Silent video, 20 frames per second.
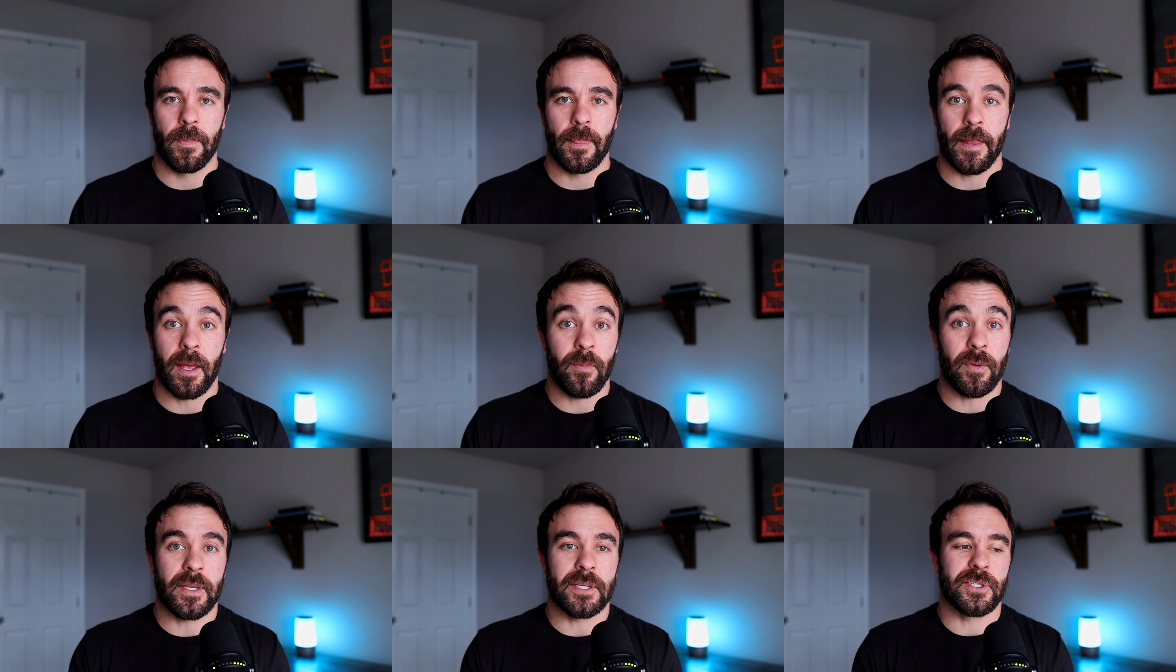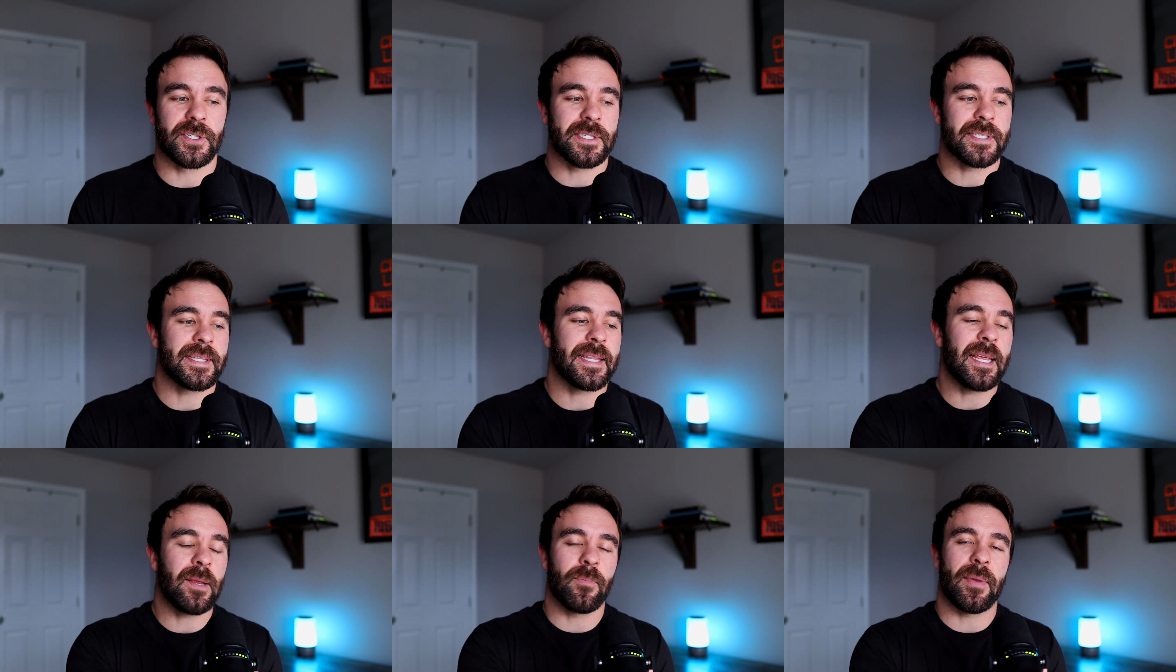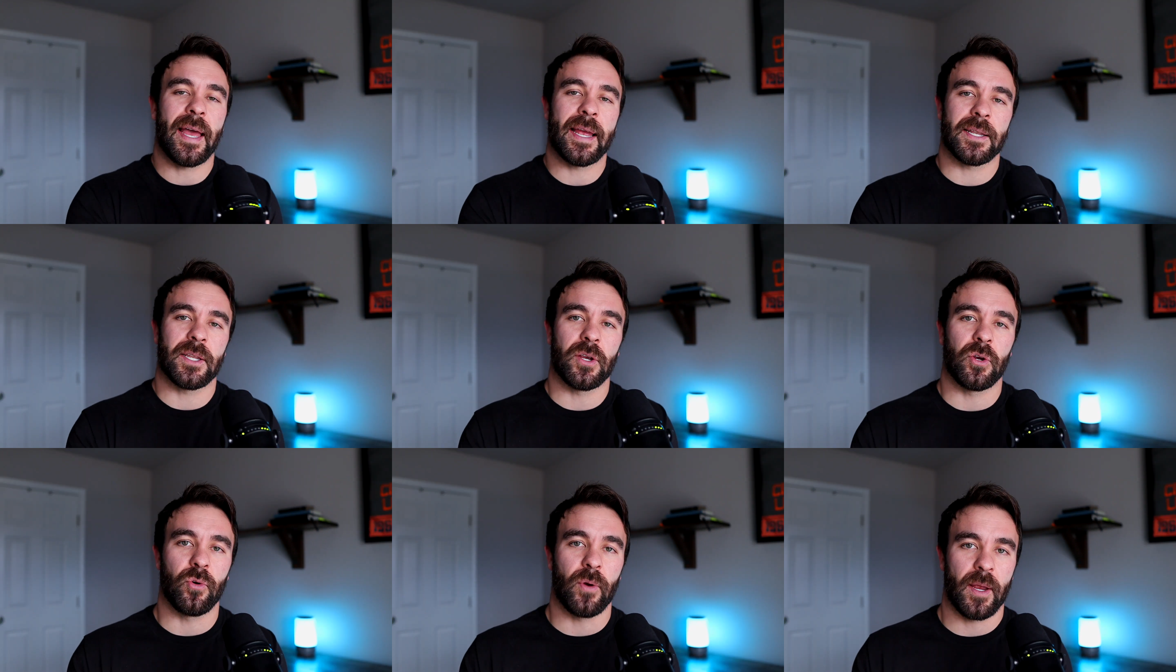I mean, just think back
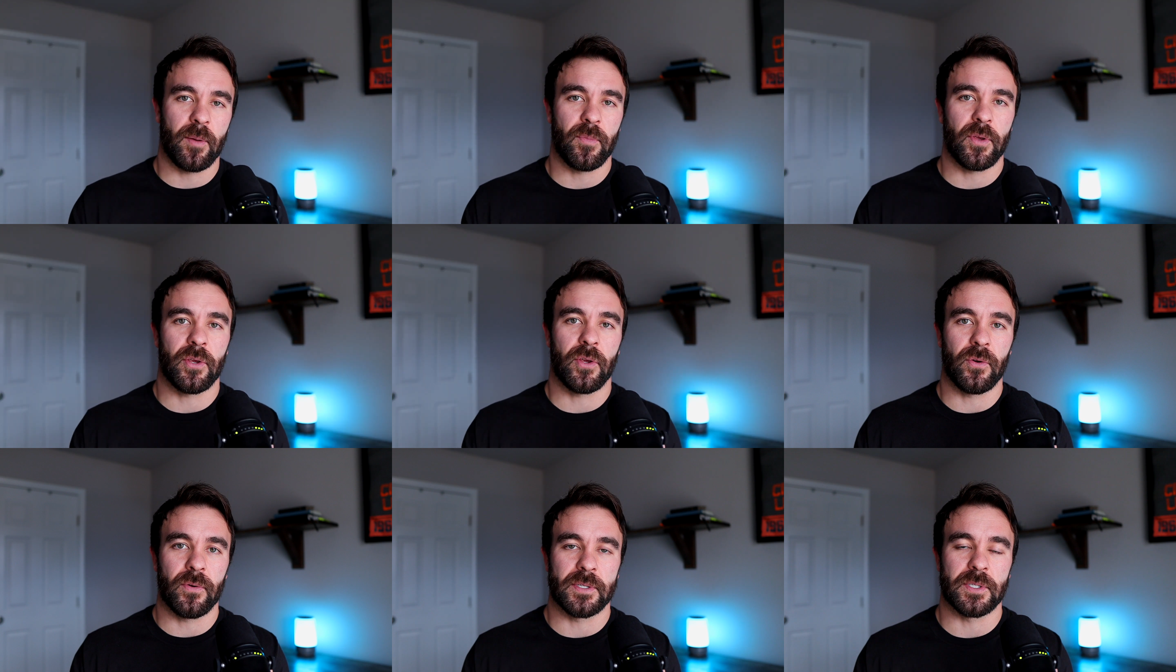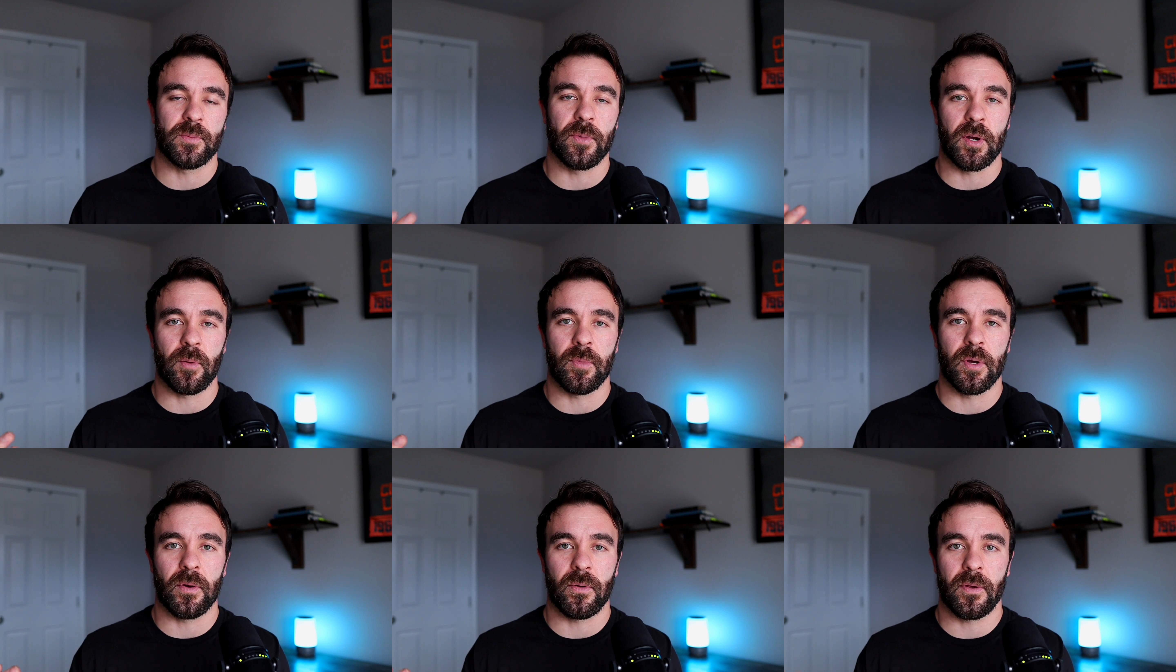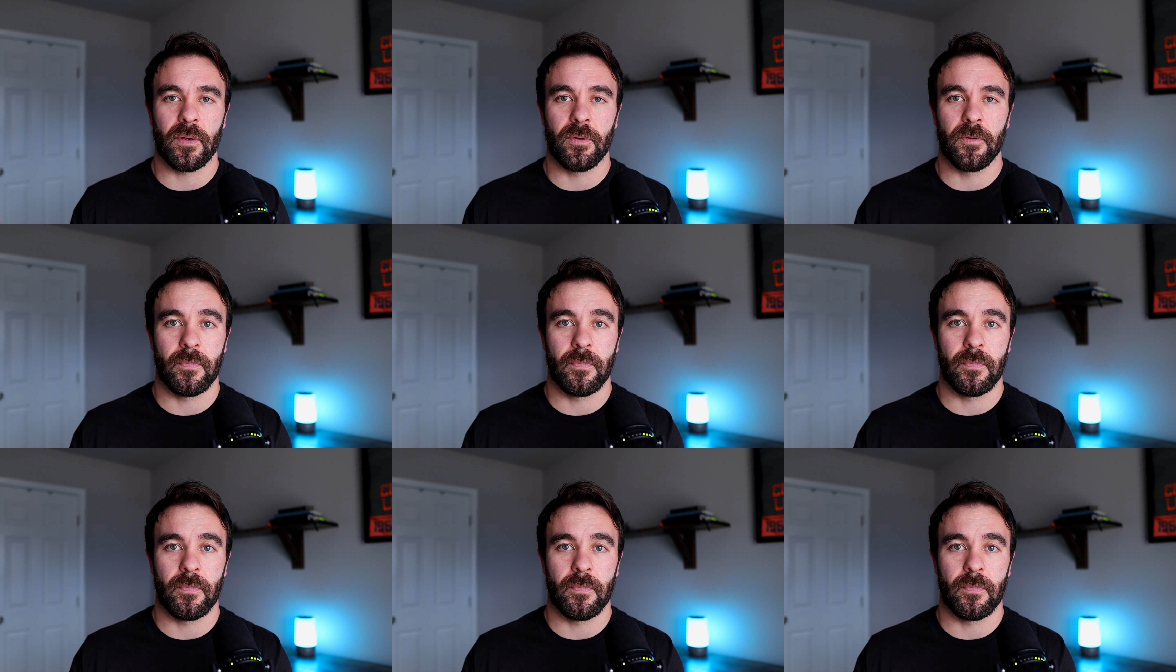to Greg McKeown's monk mode.